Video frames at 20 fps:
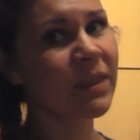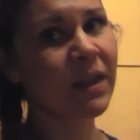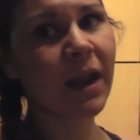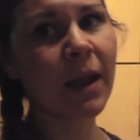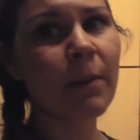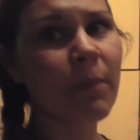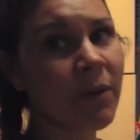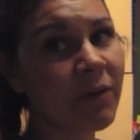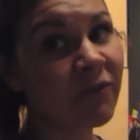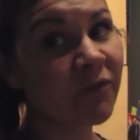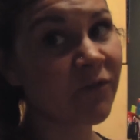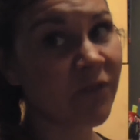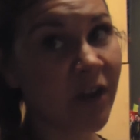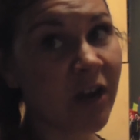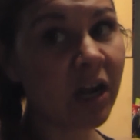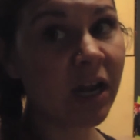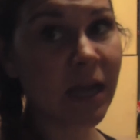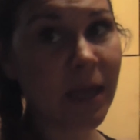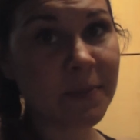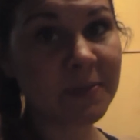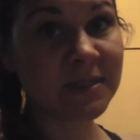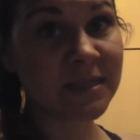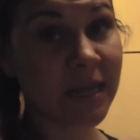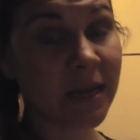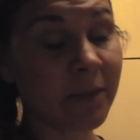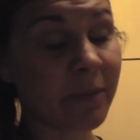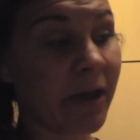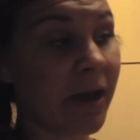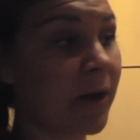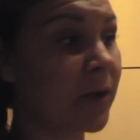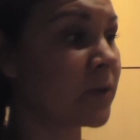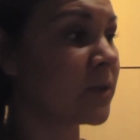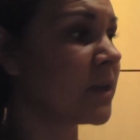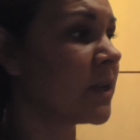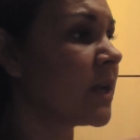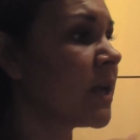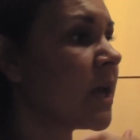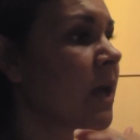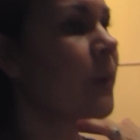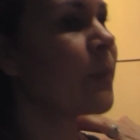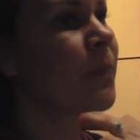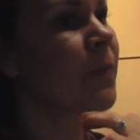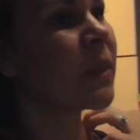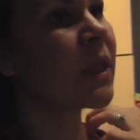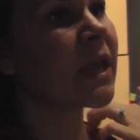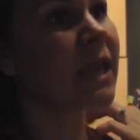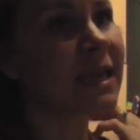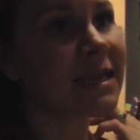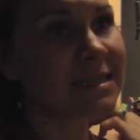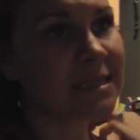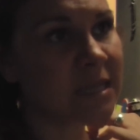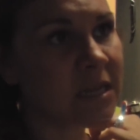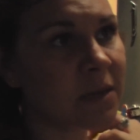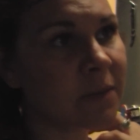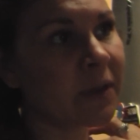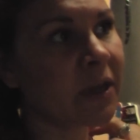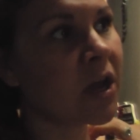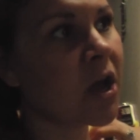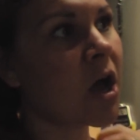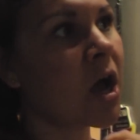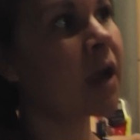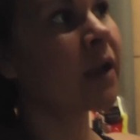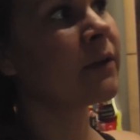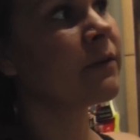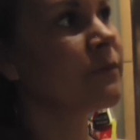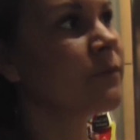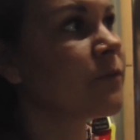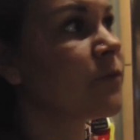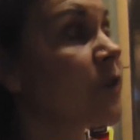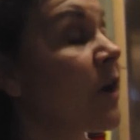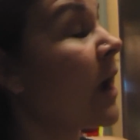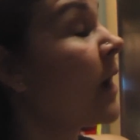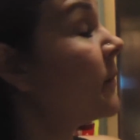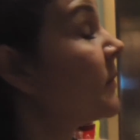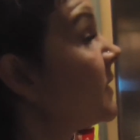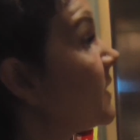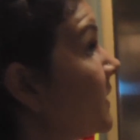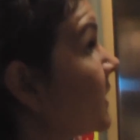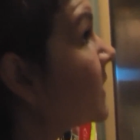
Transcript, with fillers: that I'm uh, very upset about. He's gonna be gone for how many